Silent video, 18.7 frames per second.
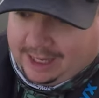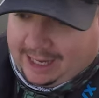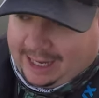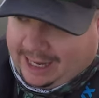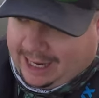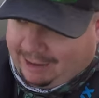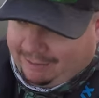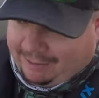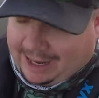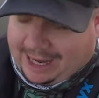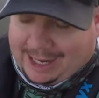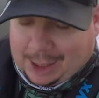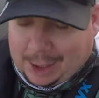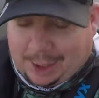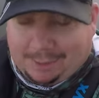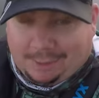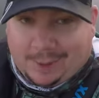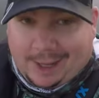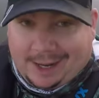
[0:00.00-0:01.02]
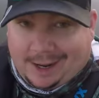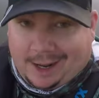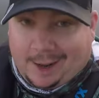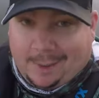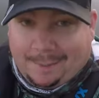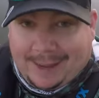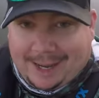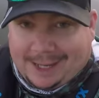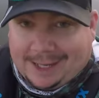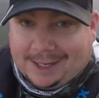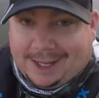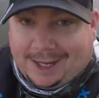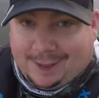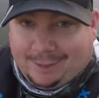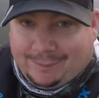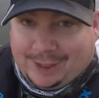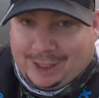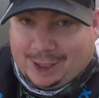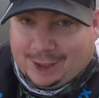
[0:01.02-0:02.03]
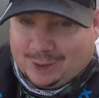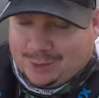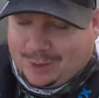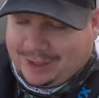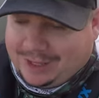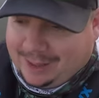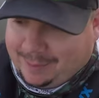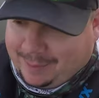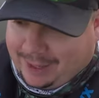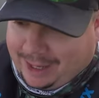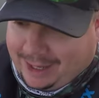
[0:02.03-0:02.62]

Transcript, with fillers: and I've, I know I'm, I'm making a lot of videos with it,